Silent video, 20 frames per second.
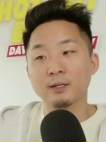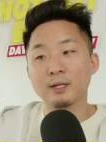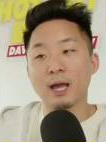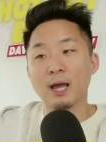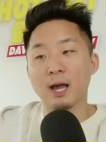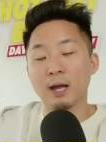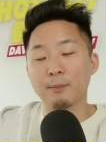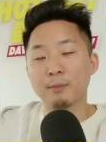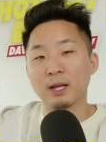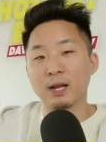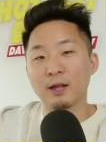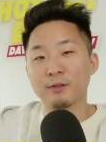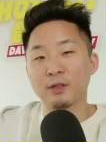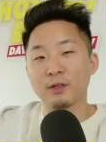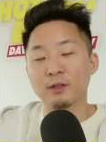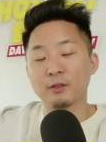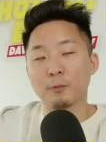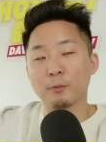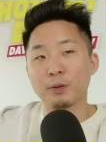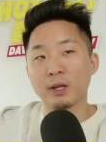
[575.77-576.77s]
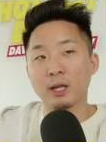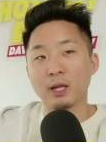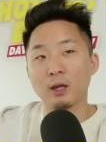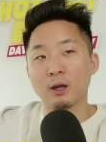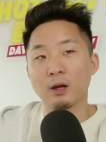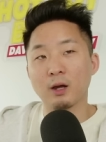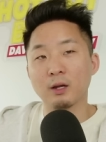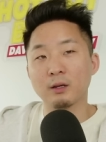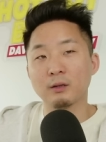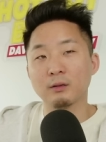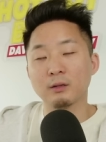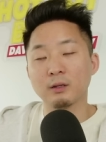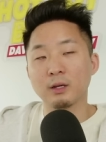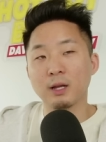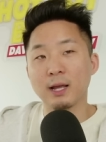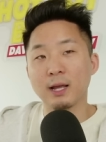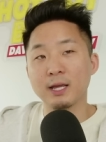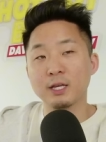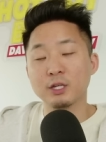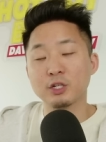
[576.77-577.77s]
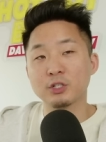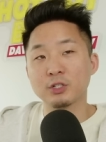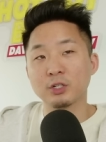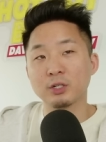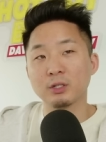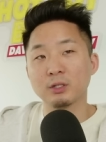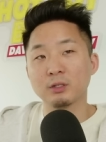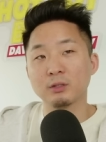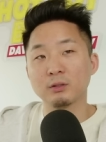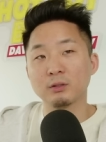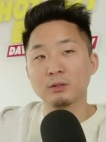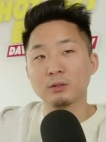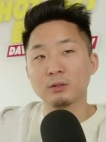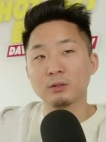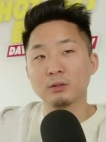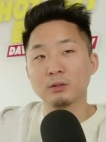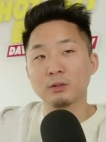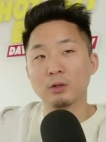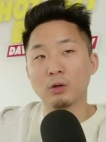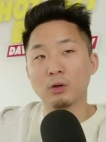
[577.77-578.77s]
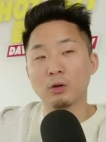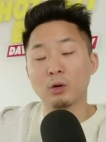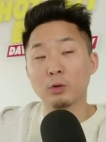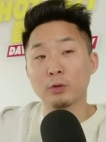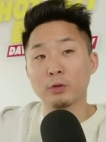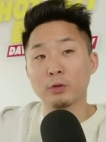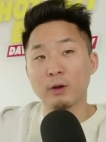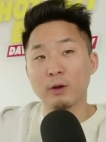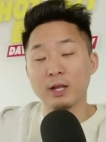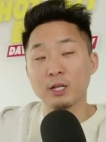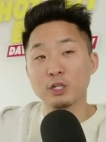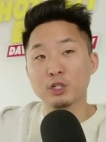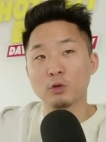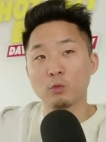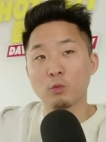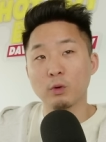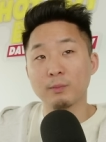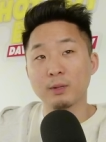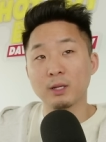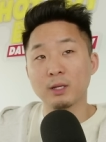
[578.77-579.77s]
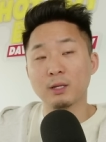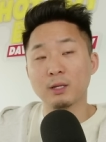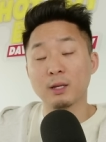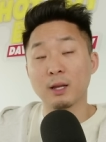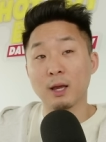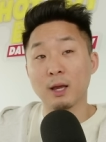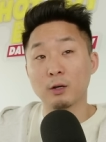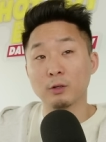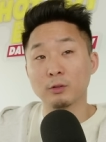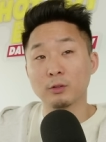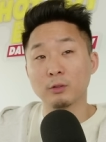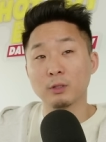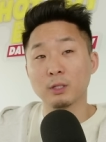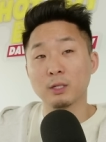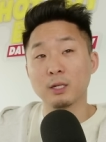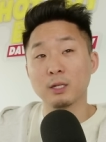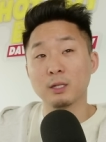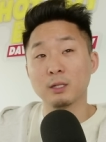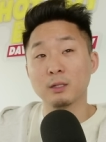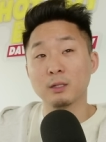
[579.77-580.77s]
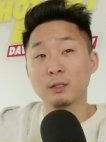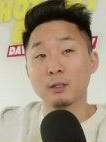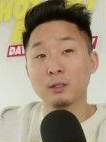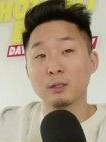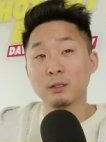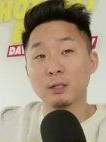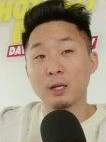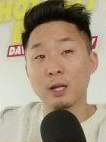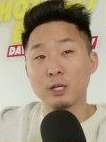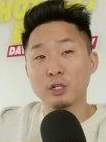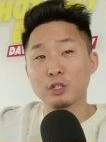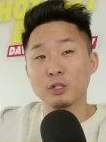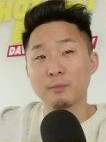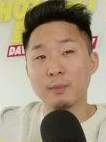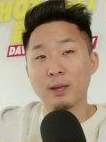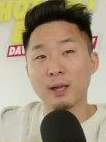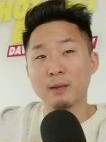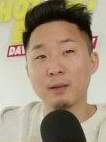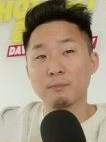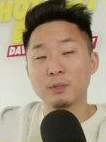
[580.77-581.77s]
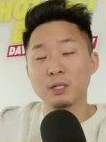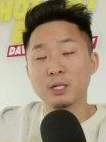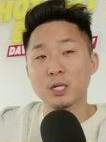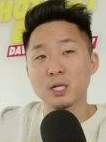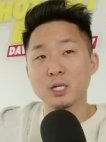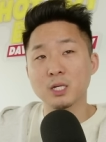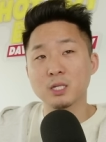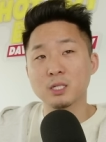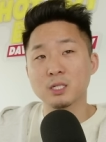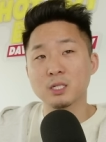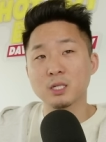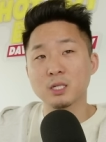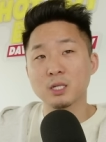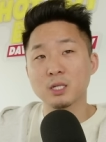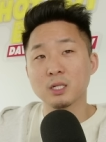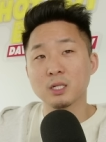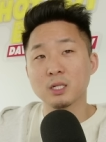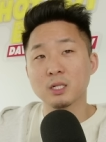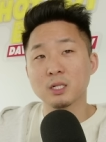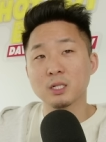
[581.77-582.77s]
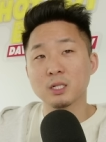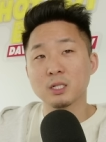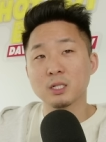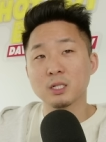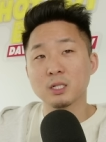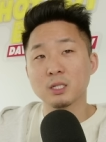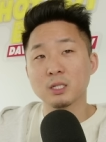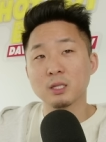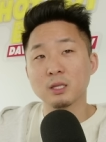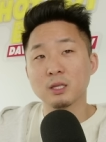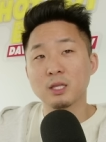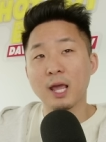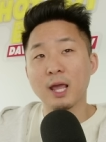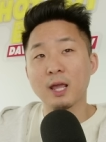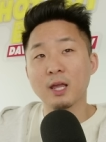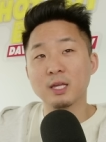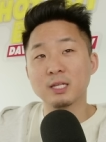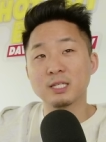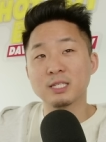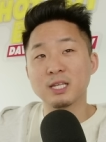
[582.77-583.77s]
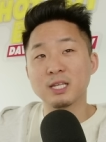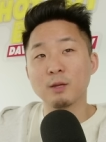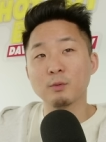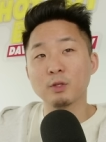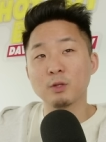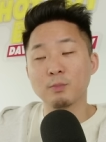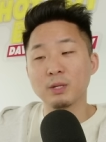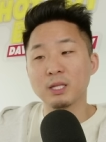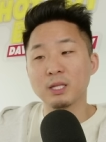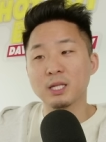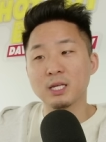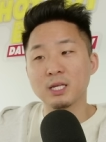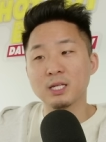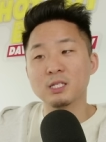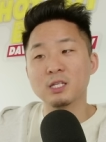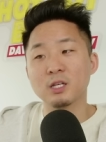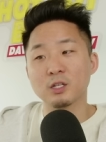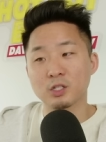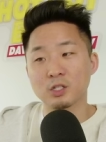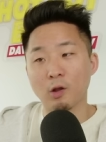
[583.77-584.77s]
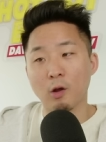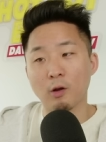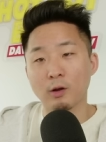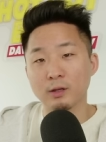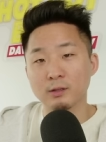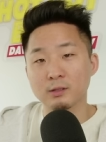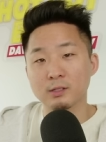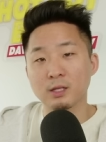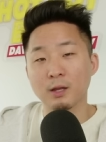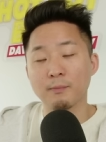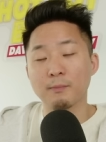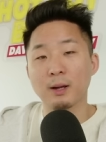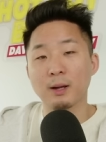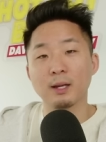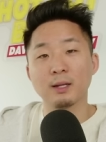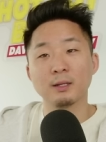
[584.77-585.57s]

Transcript: yeah. I mean, I think they're picking on Asian, older Asian women and elderly Asian men because they seem to be the easiest targets. No, to